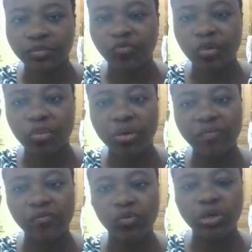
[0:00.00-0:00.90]
From
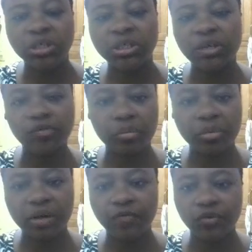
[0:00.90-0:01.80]
left, we insert from
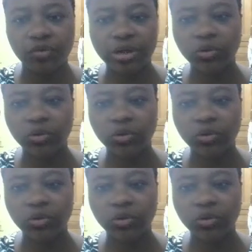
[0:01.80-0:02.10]
left to right.